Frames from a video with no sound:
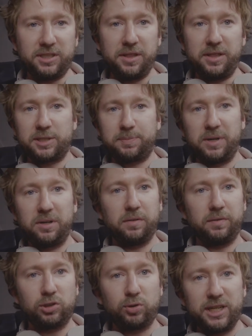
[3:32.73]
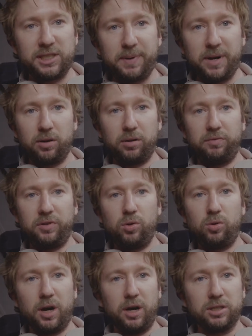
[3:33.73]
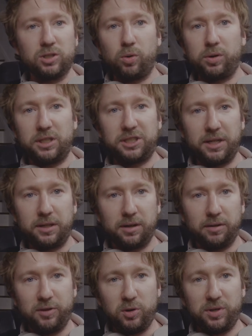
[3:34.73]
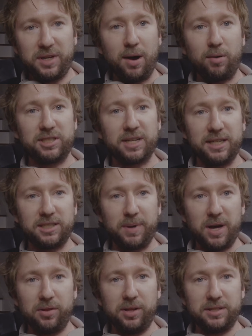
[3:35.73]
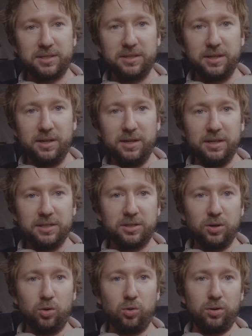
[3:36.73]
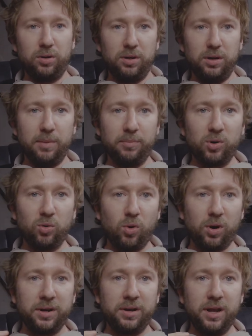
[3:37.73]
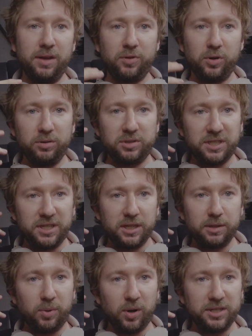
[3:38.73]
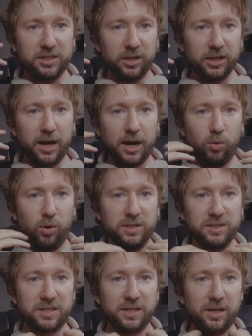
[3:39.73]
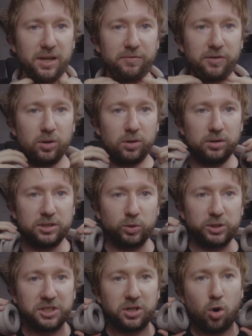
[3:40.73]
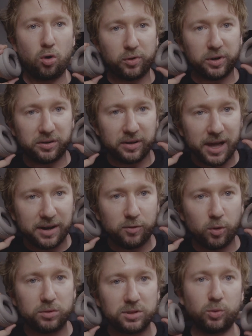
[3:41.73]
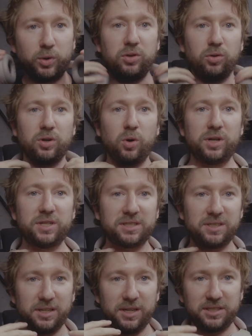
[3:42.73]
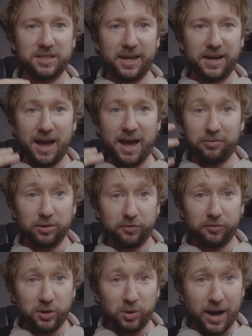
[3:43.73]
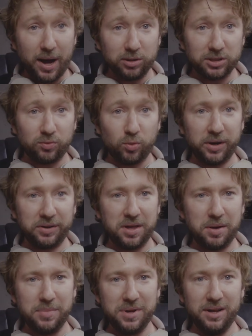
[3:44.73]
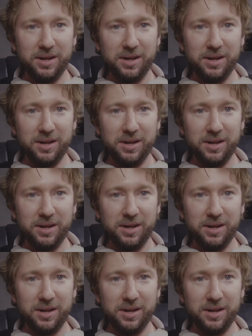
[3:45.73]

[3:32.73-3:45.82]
in the spirit of a transparent review, I also want to share a few downsides about this. So number one, if you're used to earbuds like I was, if you're switching to over-ear headphones, what you'll notice is that after a few hours of wearing them,